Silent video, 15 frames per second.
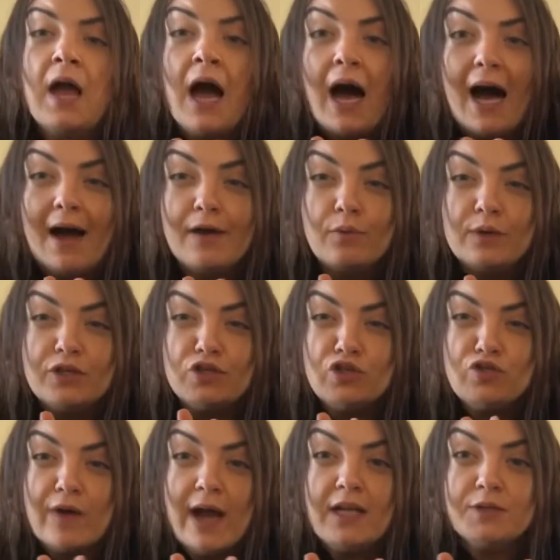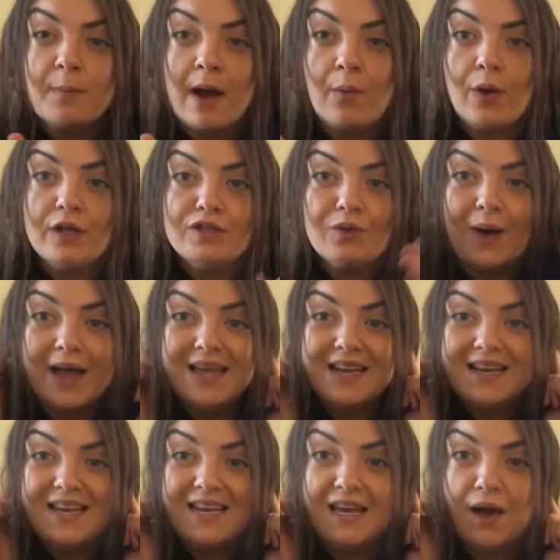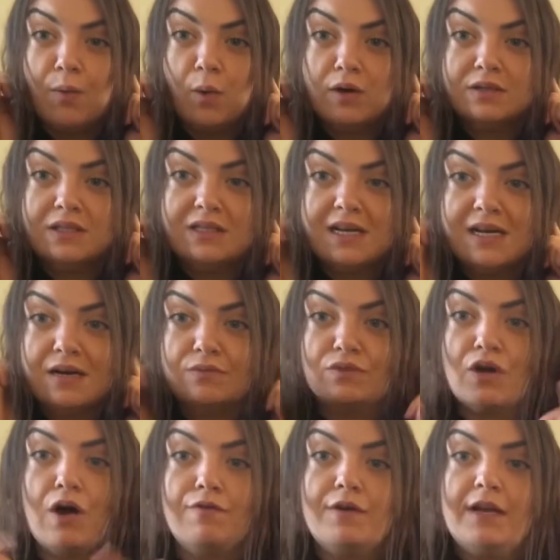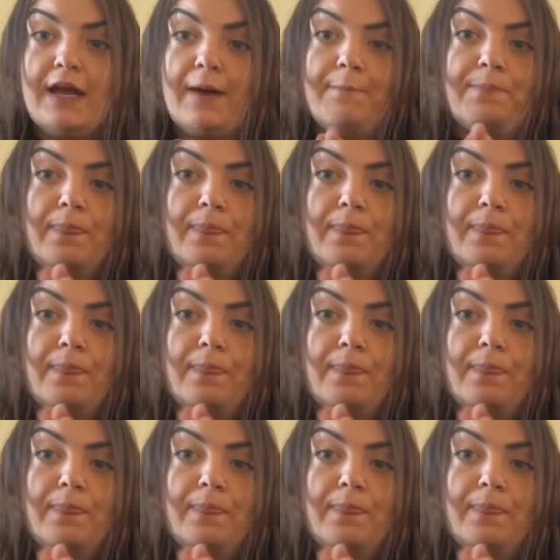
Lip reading: I always stretch my word so I can hear what sounds are in it.